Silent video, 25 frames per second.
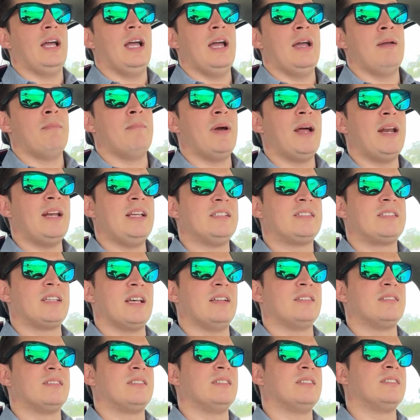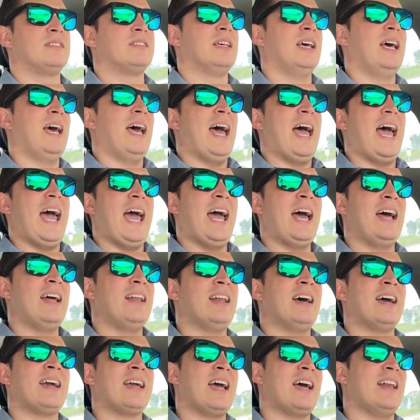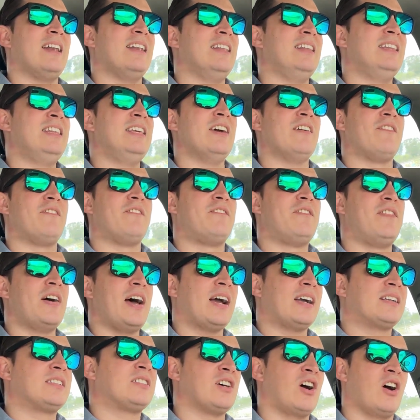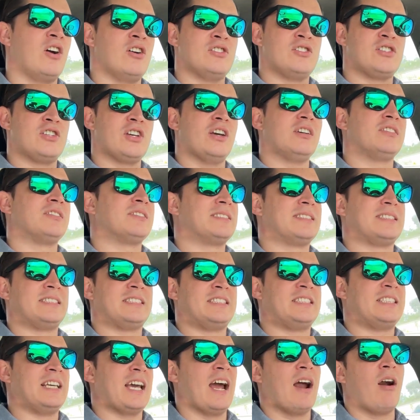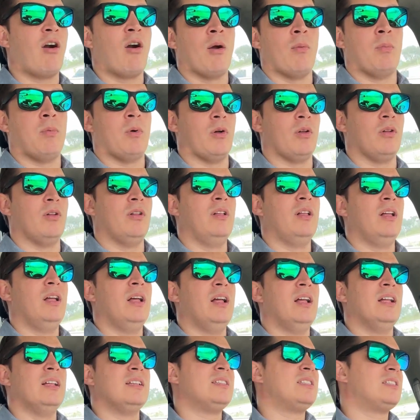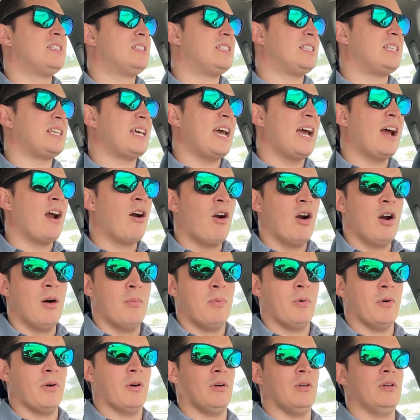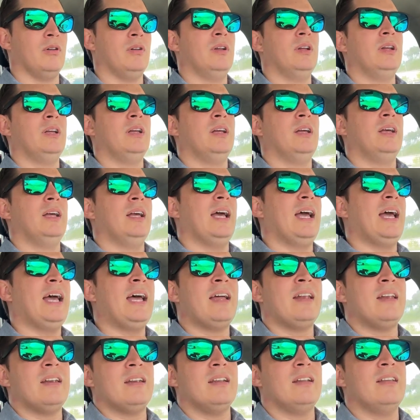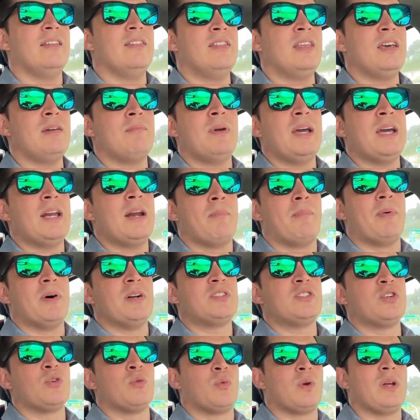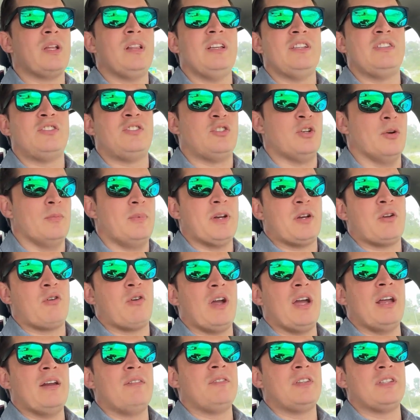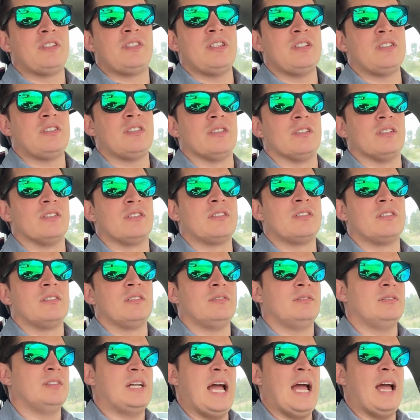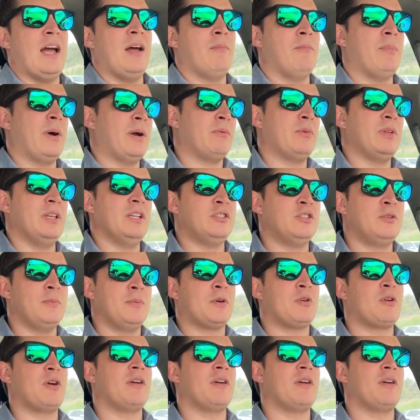in many senses. And again, the effects are just terrible. Terrible. And they made a bunch of really stupid creative decisions. And by really stupid